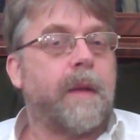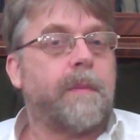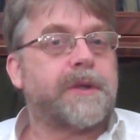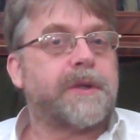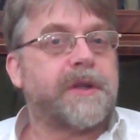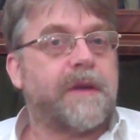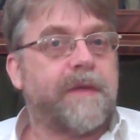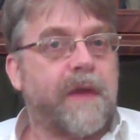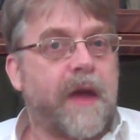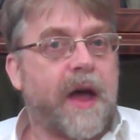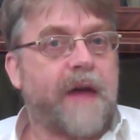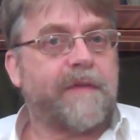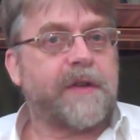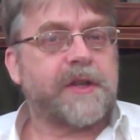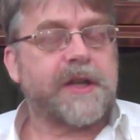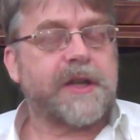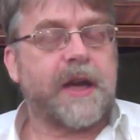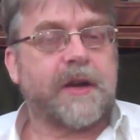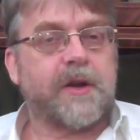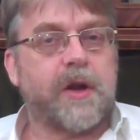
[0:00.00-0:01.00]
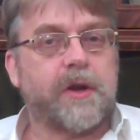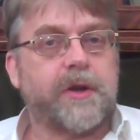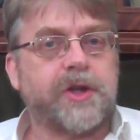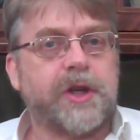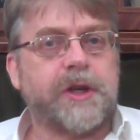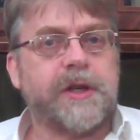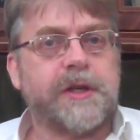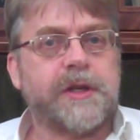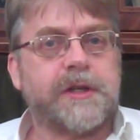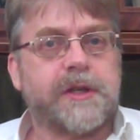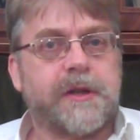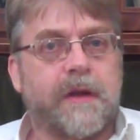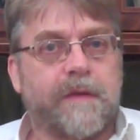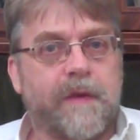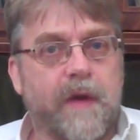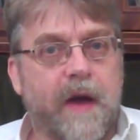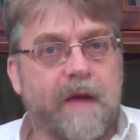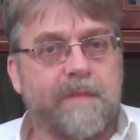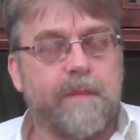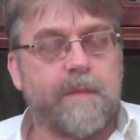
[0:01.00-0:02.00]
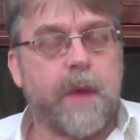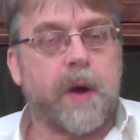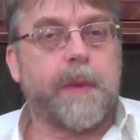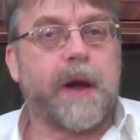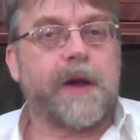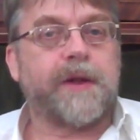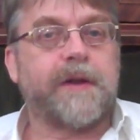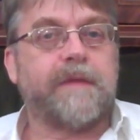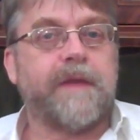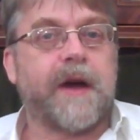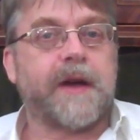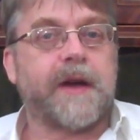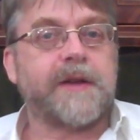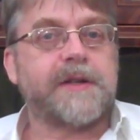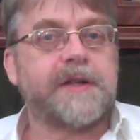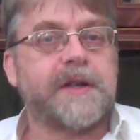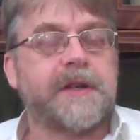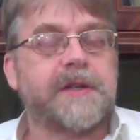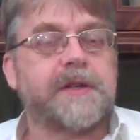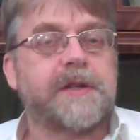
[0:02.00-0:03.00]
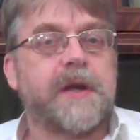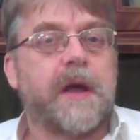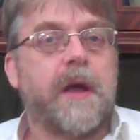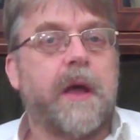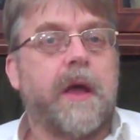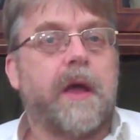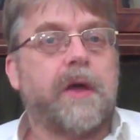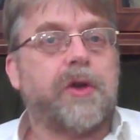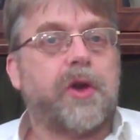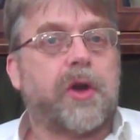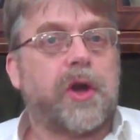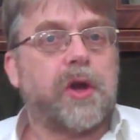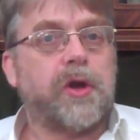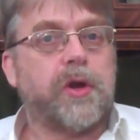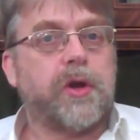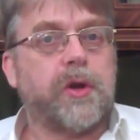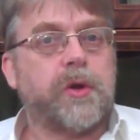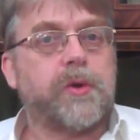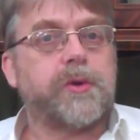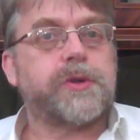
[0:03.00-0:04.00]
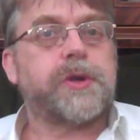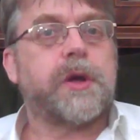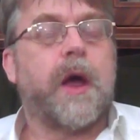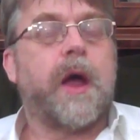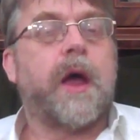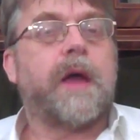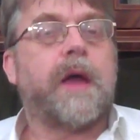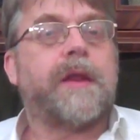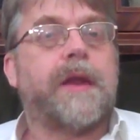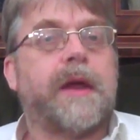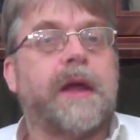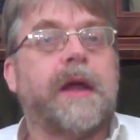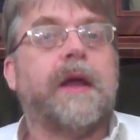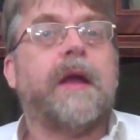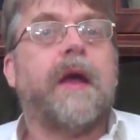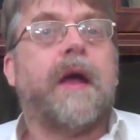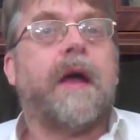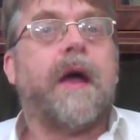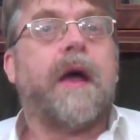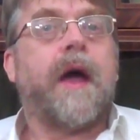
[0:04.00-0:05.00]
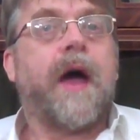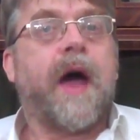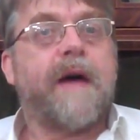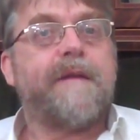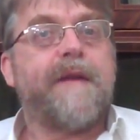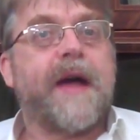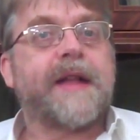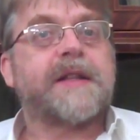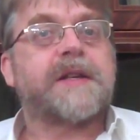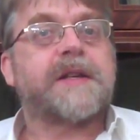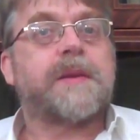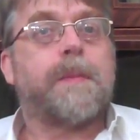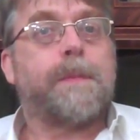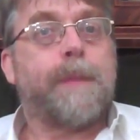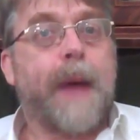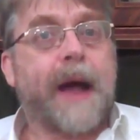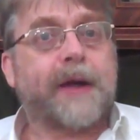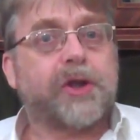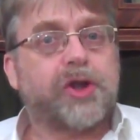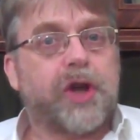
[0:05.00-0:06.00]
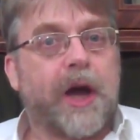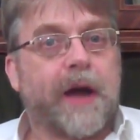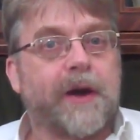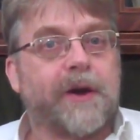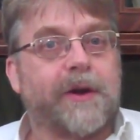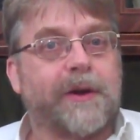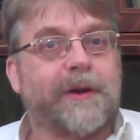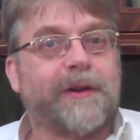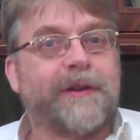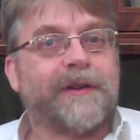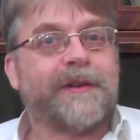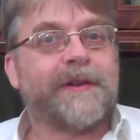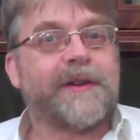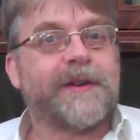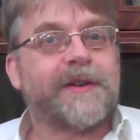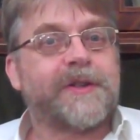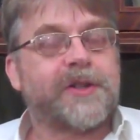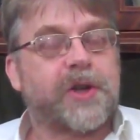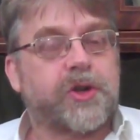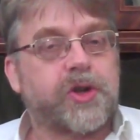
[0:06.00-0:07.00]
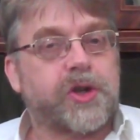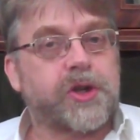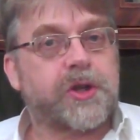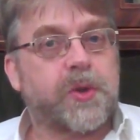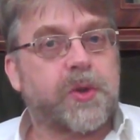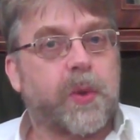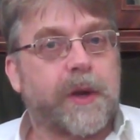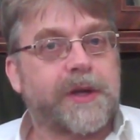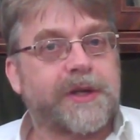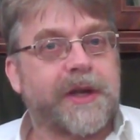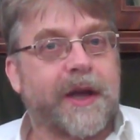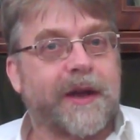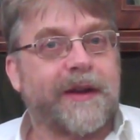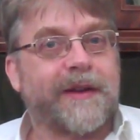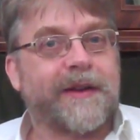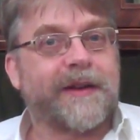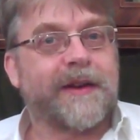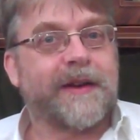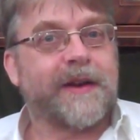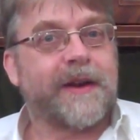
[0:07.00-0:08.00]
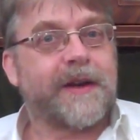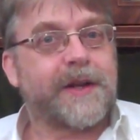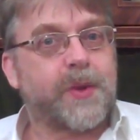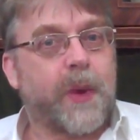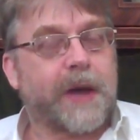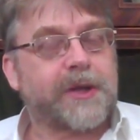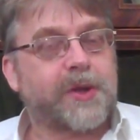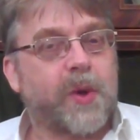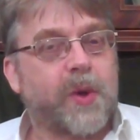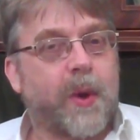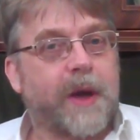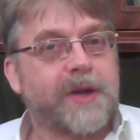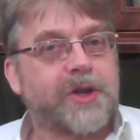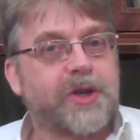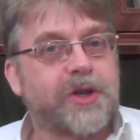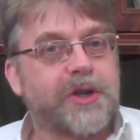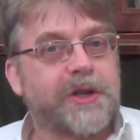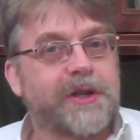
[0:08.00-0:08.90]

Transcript: But if you have a technology, if you have mobile devices, you can use the event back channel, such as Twitter, to ask questions.